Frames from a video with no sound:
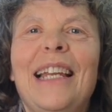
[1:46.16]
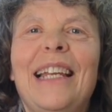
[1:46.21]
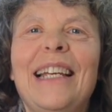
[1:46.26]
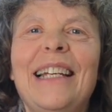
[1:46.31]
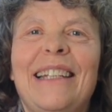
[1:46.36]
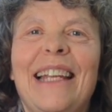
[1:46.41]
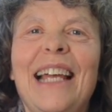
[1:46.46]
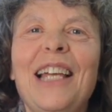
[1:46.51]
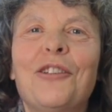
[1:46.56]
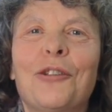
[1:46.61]

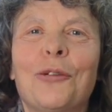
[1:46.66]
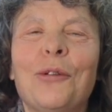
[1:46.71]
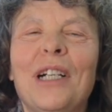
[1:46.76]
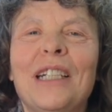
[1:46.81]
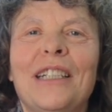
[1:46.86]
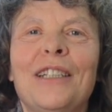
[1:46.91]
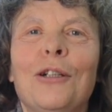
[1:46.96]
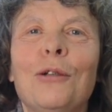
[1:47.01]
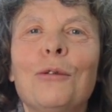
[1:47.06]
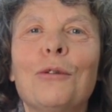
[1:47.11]
it has
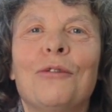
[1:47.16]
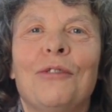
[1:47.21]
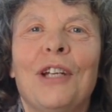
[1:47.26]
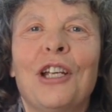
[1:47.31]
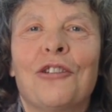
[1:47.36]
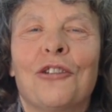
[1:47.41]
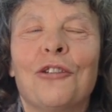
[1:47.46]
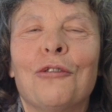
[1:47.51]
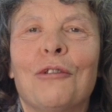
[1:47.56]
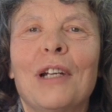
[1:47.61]
quite an
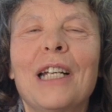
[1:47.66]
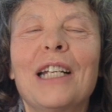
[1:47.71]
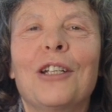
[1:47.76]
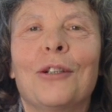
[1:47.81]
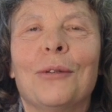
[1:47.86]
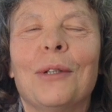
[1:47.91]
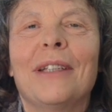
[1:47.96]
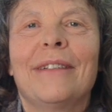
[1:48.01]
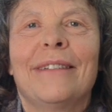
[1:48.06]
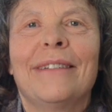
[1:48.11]
old-fashioned ring
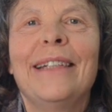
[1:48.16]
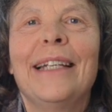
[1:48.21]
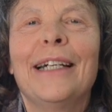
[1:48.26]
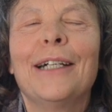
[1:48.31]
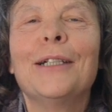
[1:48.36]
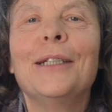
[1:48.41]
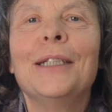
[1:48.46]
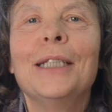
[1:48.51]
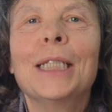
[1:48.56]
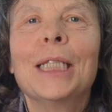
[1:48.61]
to us
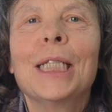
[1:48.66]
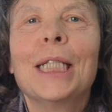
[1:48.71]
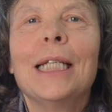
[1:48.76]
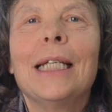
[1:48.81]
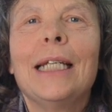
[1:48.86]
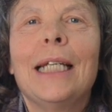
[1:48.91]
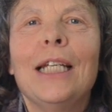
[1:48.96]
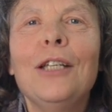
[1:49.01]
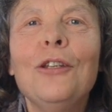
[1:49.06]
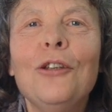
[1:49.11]
now,
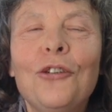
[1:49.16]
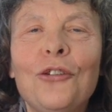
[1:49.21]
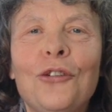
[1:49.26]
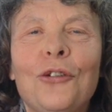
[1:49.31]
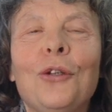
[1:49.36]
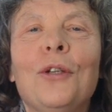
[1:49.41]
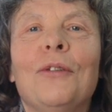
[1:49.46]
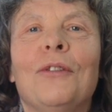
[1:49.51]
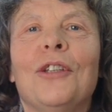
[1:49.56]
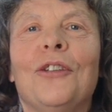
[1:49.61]

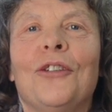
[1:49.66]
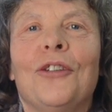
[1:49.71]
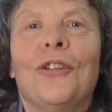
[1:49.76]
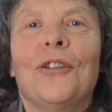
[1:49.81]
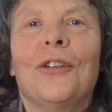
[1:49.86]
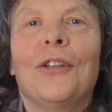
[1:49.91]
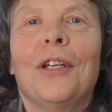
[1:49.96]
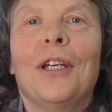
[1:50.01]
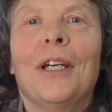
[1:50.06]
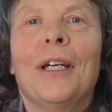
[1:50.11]

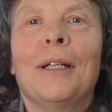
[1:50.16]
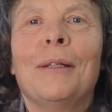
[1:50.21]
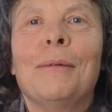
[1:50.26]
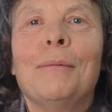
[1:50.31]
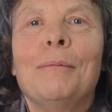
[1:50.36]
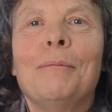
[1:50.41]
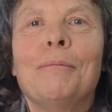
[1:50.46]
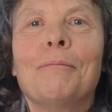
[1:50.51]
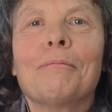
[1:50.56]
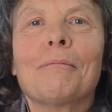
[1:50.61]
in-service.
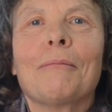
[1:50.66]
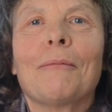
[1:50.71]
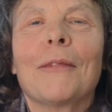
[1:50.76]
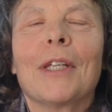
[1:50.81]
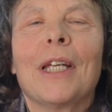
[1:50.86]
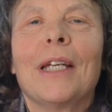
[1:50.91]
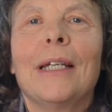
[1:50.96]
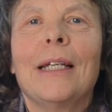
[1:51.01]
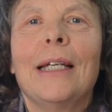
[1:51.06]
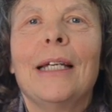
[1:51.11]

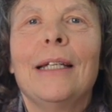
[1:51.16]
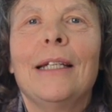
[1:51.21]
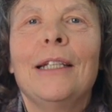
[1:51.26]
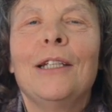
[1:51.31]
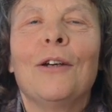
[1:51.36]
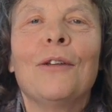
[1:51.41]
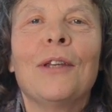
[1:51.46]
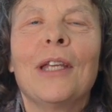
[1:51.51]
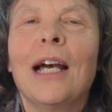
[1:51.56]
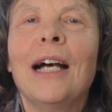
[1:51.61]
You
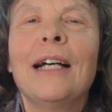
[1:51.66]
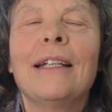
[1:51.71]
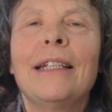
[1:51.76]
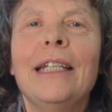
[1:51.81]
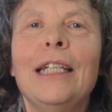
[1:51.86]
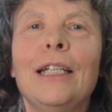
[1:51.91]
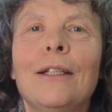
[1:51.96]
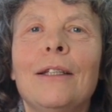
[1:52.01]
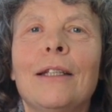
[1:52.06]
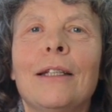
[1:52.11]
know, the
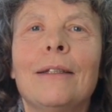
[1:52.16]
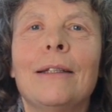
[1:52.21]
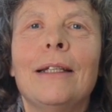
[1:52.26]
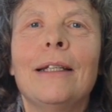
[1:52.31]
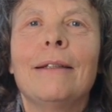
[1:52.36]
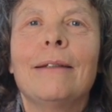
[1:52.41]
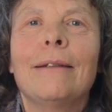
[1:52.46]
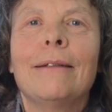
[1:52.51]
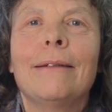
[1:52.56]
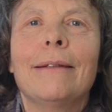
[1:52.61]
idea
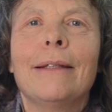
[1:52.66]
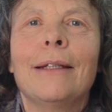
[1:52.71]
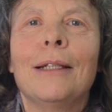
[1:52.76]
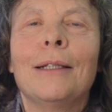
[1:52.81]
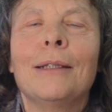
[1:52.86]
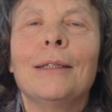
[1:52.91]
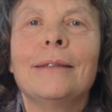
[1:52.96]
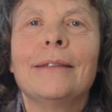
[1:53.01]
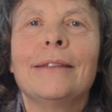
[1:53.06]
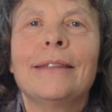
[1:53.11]
that
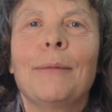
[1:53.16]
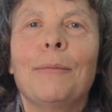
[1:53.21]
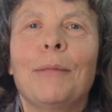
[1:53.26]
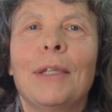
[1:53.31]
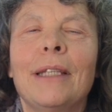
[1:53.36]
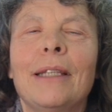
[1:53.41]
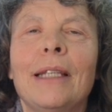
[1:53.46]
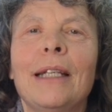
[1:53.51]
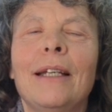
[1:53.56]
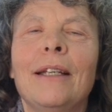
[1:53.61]

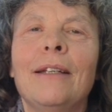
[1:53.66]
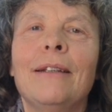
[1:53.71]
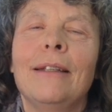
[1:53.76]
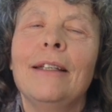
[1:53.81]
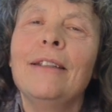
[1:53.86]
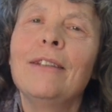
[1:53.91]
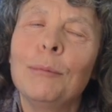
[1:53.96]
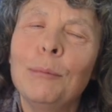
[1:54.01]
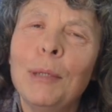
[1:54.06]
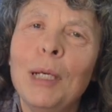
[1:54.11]
something that
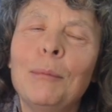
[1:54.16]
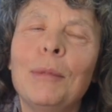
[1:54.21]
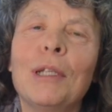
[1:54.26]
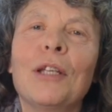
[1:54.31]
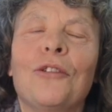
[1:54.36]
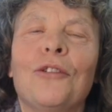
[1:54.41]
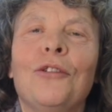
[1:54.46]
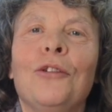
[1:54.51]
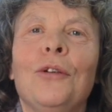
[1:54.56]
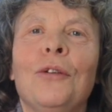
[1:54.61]
is a
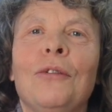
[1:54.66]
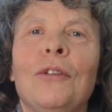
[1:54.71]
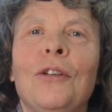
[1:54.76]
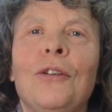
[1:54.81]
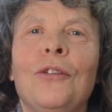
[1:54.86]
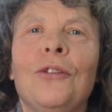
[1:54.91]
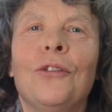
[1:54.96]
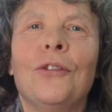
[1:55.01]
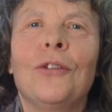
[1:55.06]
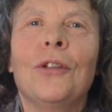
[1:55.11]
public
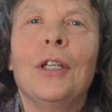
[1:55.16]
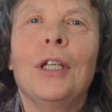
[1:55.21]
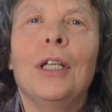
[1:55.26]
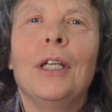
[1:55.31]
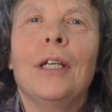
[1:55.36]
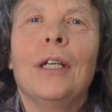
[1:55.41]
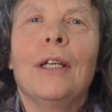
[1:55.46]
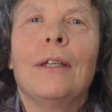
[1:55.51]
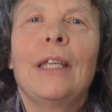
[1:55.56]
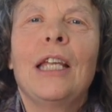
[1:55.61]
service
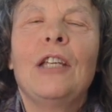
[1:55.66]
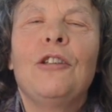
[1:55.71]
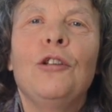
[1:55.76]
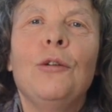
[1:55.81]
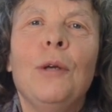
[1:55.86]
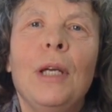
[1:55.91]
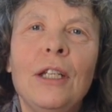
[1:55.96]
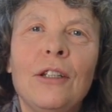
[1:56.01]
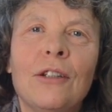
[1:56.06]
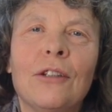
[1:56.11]
that
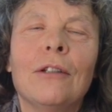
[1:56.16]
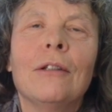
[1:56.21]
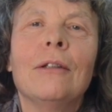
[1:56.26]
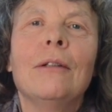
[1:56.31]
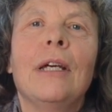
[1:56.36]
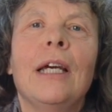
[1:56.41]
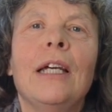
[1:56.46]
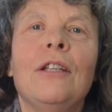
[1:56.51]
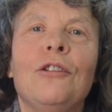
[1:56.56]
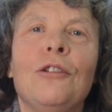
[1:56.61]
you
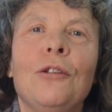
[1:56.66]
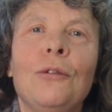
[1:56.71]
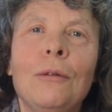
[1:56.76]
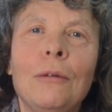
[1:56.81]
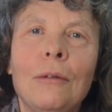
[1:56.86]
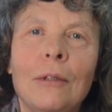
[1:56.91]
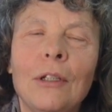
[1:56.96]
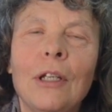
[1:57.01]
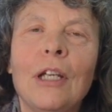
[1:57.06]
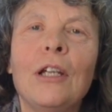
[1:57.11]
enter and you